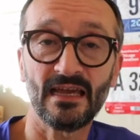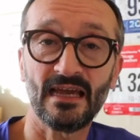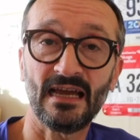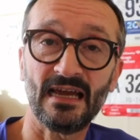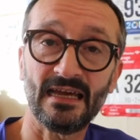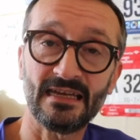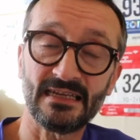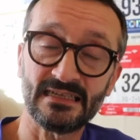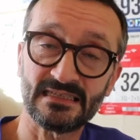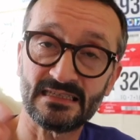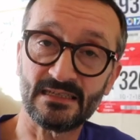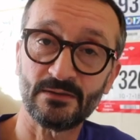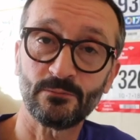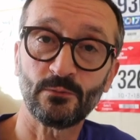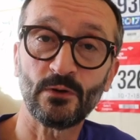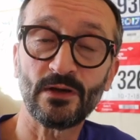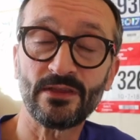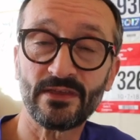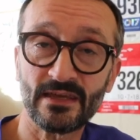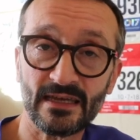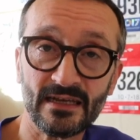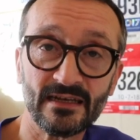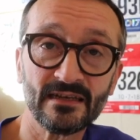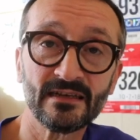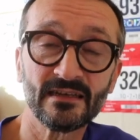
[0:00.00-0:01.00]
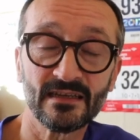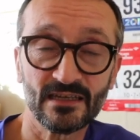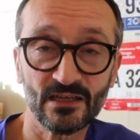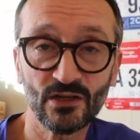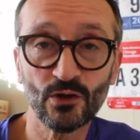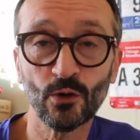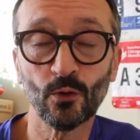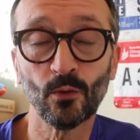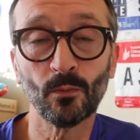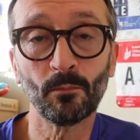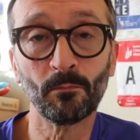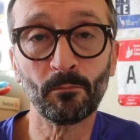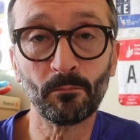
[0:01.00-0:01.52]
and is within
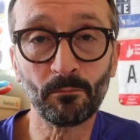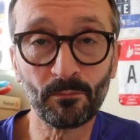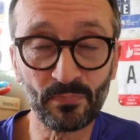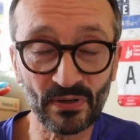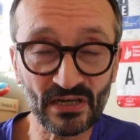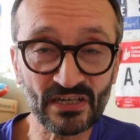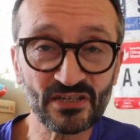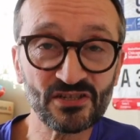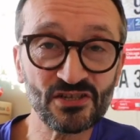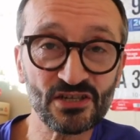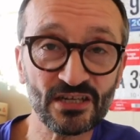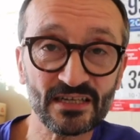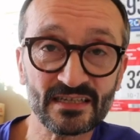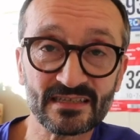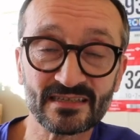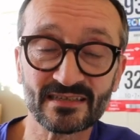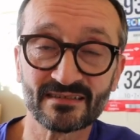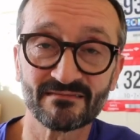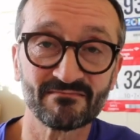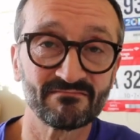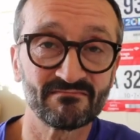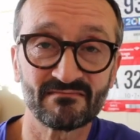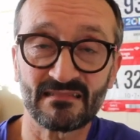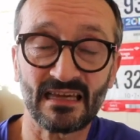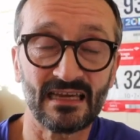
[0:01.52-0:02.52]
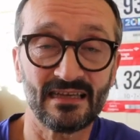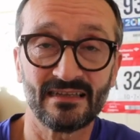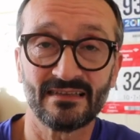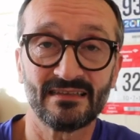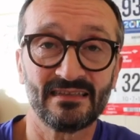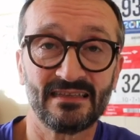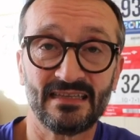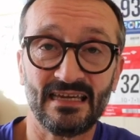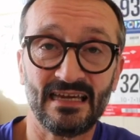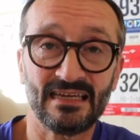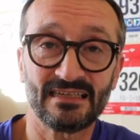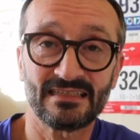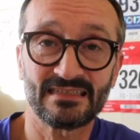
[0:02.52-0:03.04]
your budget.
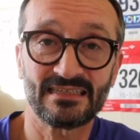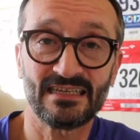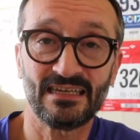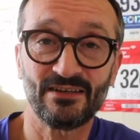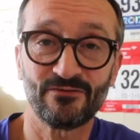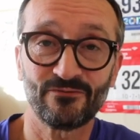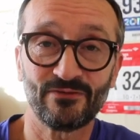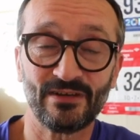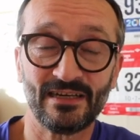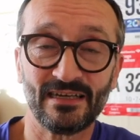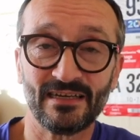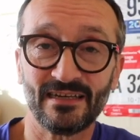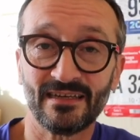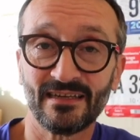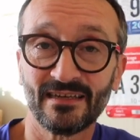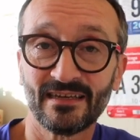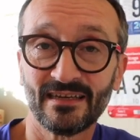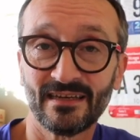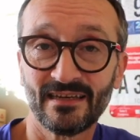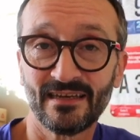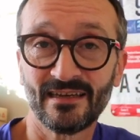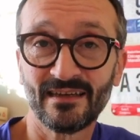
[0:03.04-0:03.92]
That's it really.